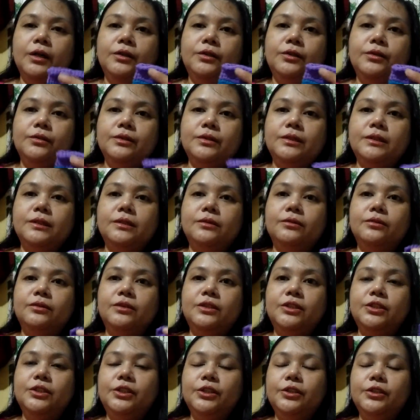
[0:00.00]
using
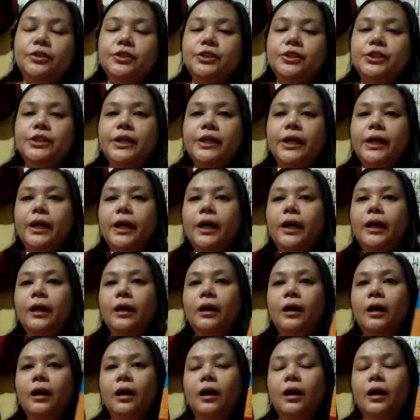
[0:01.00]
Tunisian
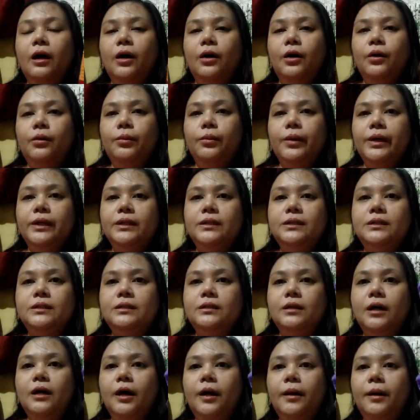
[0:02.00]
crochet with
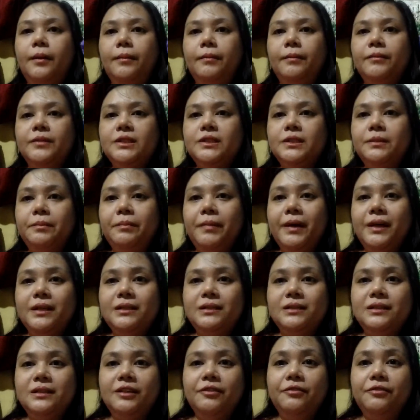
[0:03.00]
some
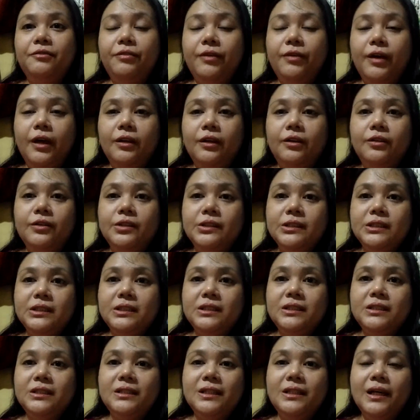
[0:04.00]
Space
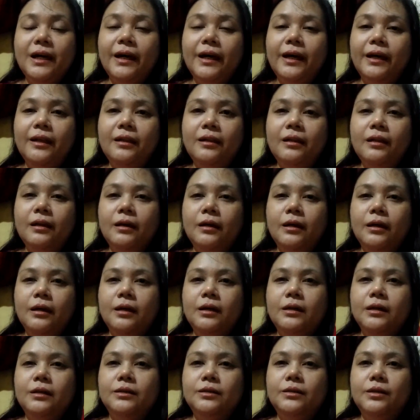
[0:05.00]
Invaders design.
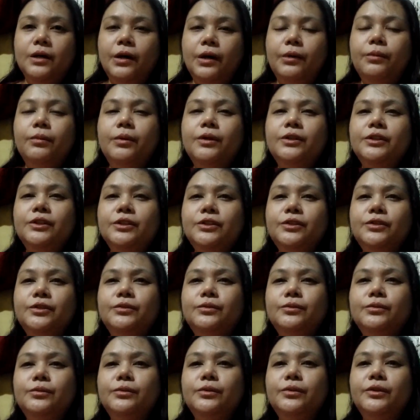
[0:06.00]
So I
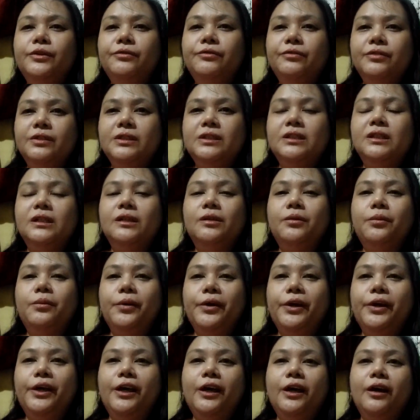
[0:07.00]
wanted to revisit
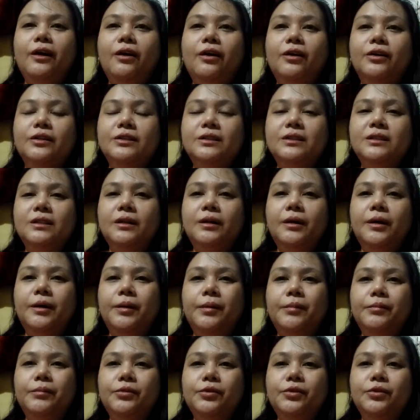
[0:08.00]
working on
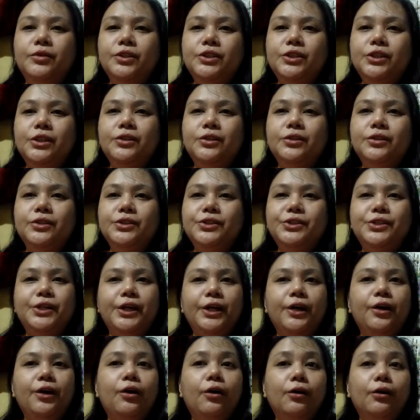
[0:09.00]
some Tunisian
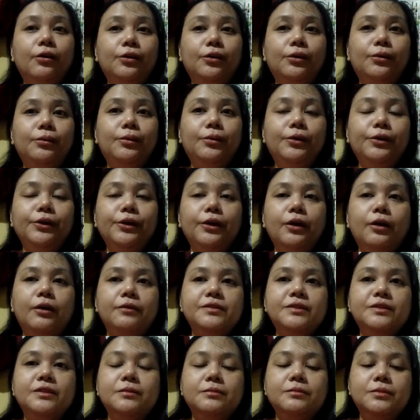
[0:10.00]
crochet color work
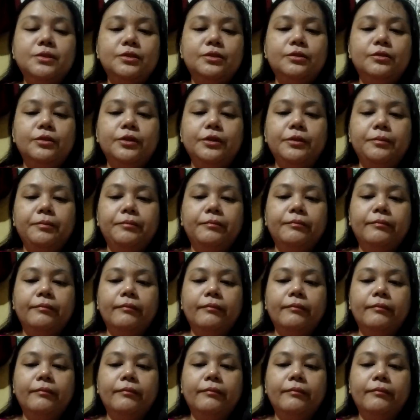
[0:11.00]
of some sort.